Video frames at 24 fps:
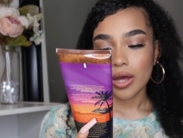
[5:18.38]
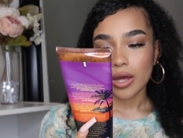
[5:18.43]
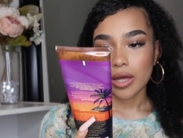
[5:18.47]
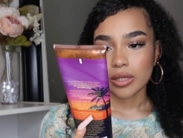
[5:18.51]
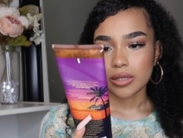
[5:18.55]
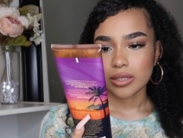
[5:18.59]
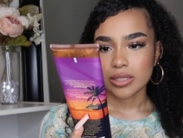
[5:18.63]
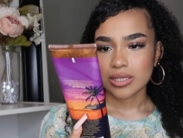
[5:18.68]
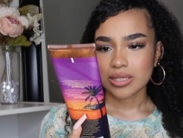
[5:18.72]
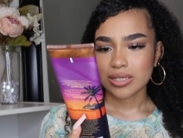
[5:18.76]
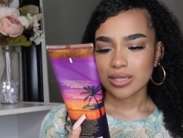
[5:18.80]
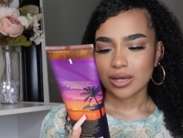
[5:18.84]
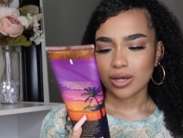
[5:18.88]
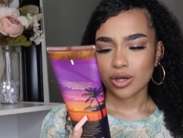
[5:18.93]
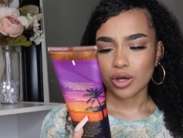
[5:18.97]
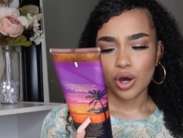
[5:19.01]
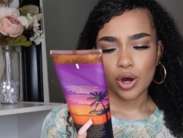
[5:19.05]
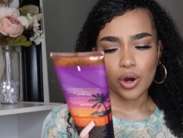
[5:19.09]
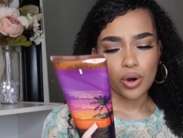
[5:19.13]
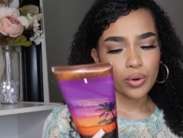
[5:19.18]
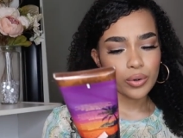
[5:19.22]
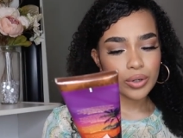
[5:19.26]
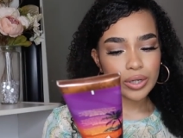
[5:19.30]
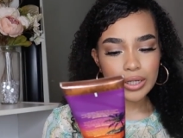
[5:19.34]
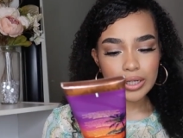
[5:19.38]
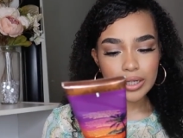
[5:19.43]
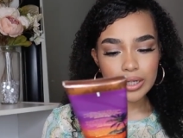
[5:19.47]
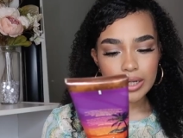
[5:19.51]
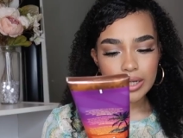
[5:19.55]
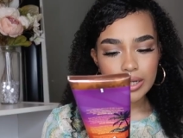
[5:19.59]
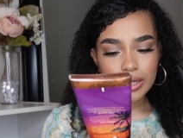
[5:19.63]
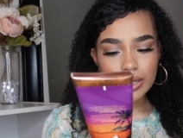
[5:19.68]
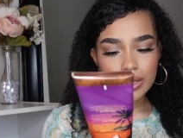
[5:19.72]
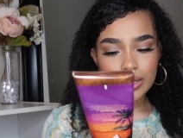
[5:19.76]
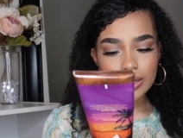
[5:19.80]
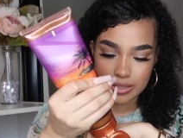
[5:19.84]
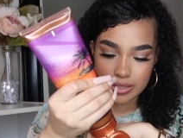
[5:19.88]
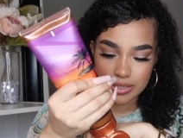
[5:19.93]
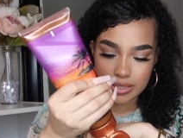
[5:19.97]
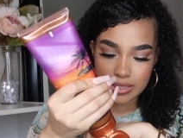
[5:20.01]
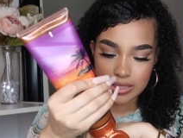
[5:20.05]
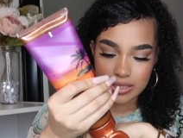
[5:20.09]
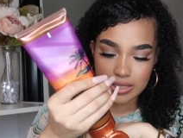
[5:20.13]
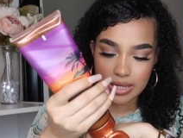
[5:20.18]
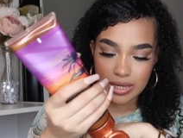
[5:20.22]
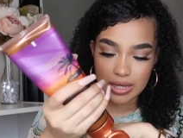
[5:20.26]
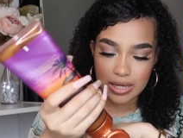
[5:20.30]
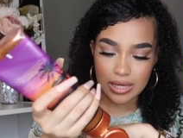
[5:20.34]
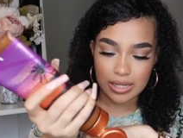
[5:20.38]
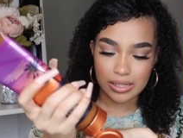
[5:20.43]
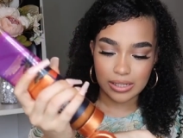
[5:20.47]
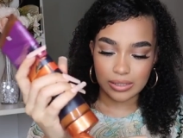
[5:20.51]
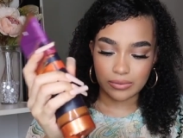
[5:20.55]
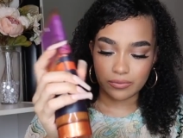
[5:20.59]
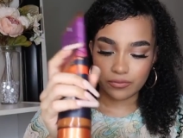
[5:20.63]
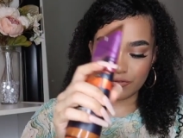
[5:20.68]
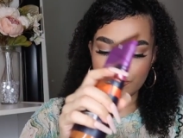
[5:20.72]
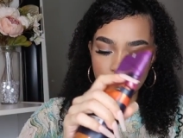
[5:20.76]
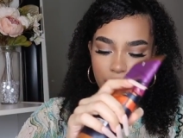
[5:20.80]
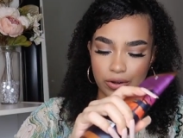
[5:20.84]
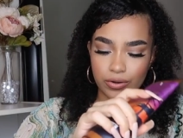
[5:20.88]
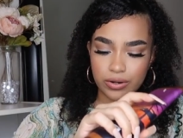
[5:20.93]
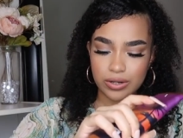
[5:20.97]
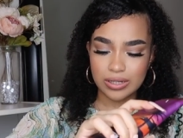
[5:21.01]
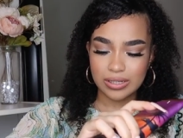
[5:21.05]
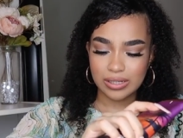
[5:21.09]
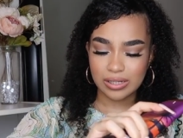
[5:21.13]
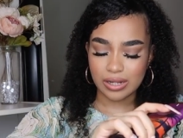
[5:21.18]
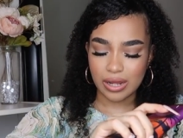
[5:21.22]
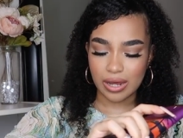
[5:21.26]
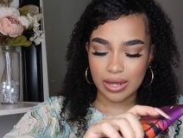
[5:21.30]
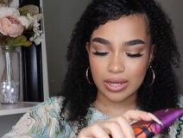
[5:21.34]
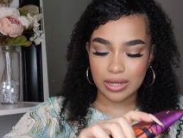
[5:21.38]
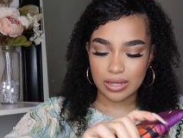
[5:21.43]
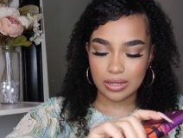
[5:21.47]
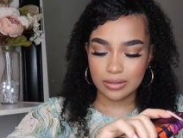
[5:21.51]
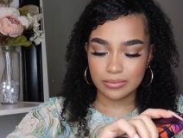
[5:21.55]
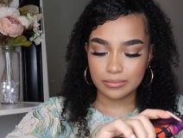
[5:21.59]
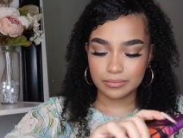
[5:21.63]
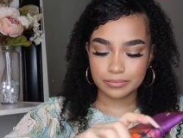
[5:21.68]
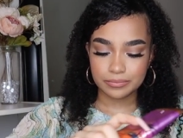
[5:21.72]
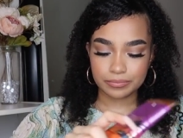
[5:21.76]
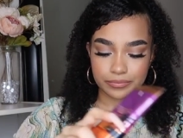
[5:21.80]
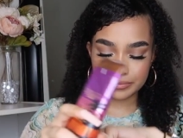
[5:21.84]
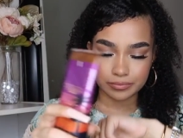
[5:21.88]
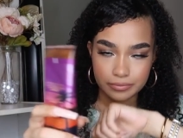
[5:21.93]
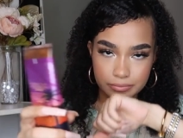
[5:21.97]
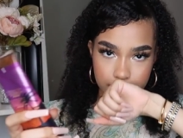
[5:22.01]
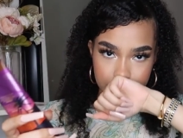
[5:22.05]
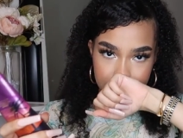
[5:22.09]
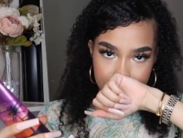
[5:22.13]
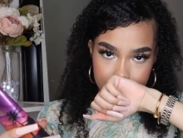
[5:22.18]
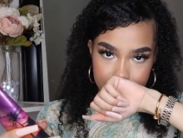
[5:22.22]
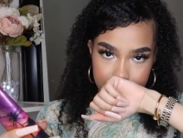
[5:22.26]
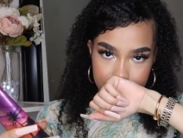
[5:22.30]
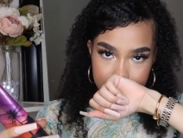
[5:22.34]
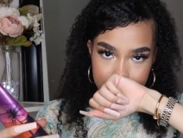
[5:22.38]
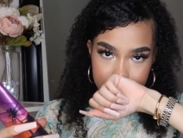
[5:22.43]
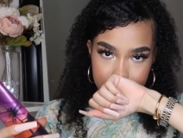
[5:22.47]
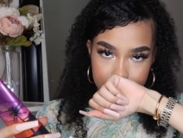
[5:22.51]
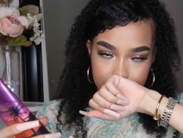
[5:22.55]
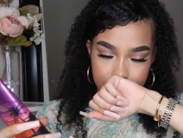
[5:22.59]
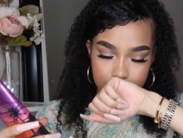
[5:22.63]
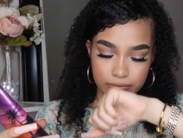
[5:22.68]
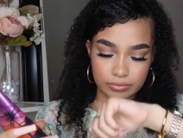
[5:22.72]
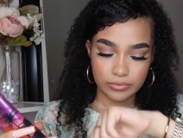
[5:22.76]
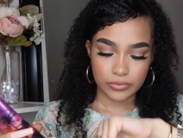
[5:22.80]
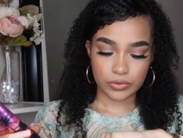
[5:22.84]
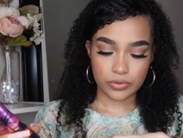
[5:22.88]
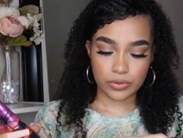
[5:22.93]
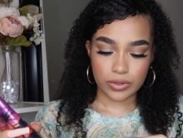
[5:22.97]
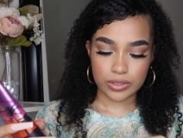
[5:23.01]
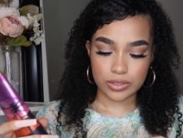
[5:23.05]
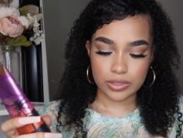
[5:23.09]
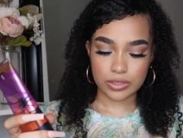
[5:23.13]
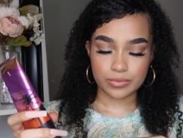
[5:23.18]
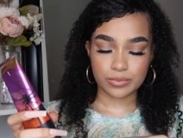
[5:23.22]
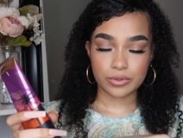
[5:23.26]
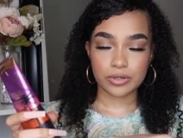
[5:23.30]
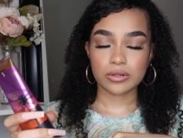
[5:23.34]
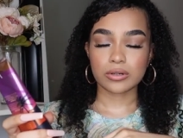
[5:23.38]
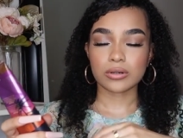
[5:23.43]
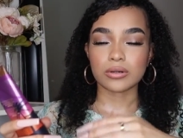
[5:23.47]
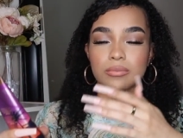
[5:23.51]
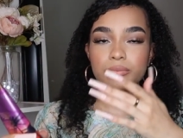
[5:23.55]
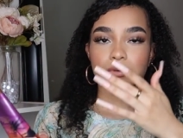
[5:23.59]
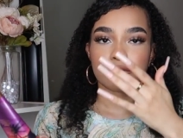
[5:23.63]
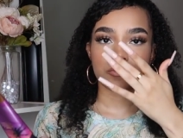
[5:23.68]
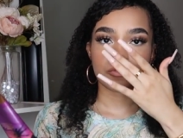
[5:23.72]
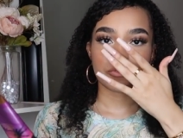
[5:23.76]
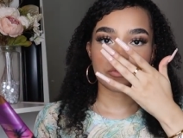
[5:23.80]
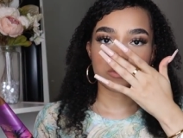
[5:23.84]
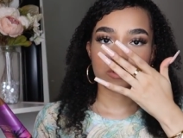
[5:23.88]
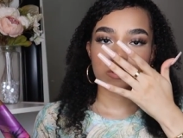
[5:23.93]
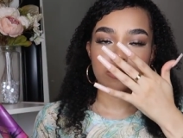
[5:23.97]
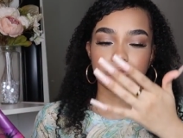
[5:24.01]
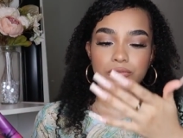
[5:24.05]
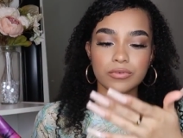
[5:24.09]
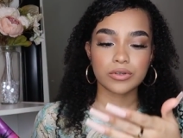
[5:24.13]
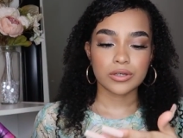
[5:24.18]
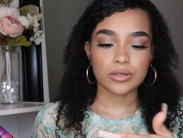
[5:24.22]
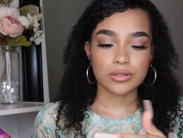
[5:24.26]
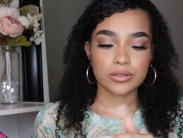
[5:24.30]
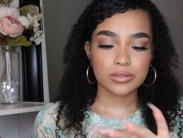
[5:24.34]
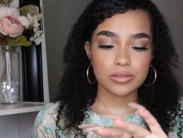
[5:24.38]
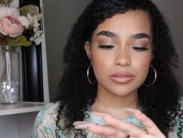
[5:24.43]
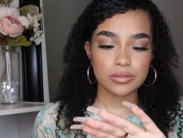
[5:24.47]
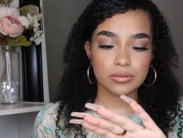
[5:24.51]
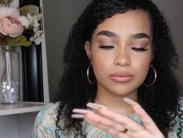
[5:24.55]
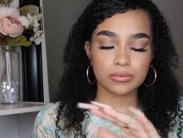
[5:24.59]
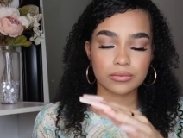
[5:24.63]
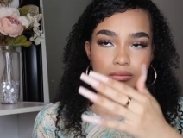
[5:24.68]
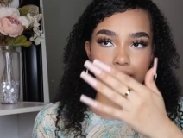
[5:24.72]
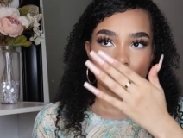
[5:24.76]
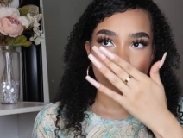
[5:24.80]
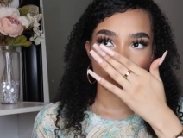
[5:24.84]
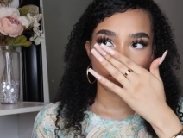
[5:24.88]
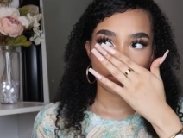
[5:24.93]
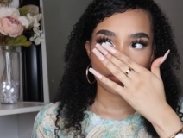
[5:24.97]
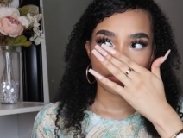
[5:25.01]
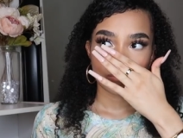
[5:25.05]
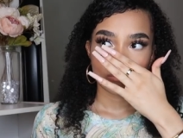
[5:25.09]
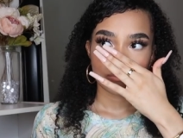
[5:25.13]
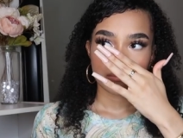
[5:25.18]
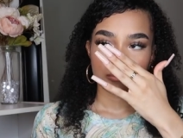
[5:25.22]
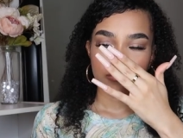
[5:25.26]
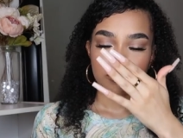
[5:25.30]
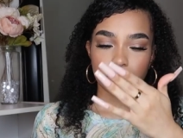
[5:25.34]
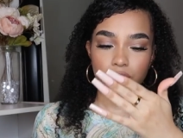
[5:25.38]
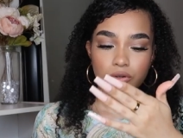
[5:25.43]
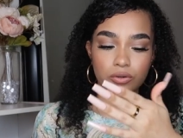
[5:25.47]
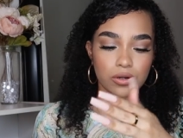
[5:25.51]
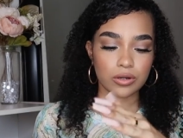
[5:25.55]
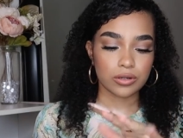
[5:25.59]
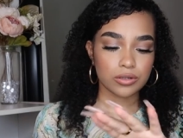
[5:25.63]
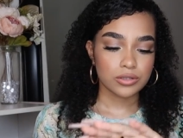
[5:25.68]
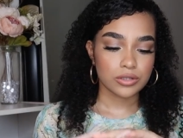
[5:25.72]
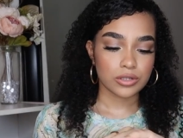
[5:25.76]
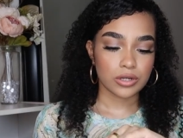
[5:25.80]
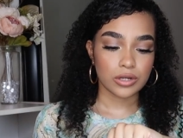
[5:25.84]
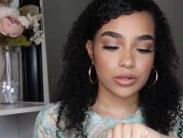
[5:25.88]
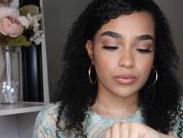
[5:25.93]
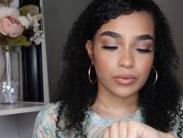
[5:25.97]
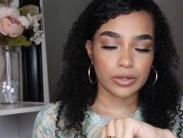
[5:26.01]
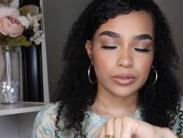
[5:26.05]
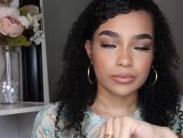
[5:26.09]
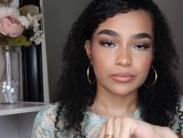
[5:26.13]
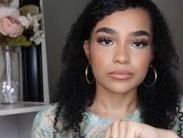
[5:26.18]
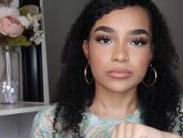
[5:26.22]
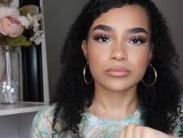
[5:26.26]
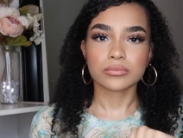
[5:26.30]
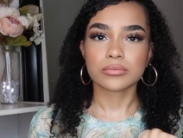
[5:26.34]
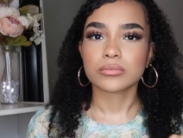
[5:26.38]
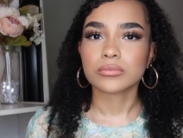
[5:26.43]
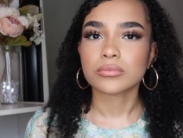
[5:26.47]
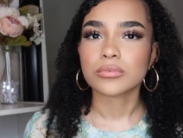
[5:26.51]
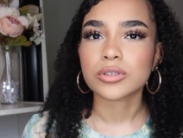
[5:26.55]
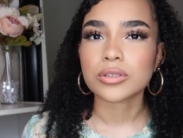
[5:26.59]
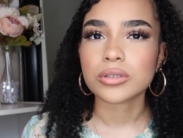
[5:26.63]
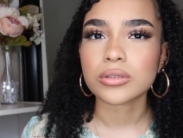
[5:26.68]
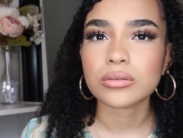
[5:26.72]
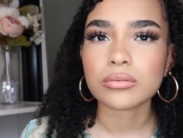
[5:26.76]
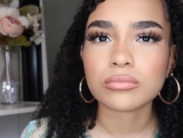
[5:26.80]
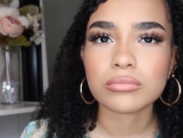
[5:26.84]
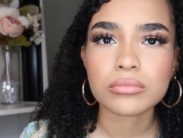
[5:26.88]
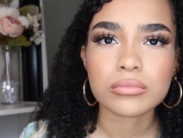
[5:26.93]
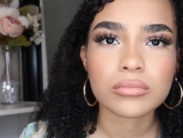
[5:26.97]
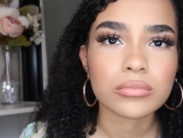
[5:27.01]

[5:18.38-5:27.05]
in the scent Coconut. This is like a very light, oh, I just put it on my freaking face. Oh gosh, anyway, is it?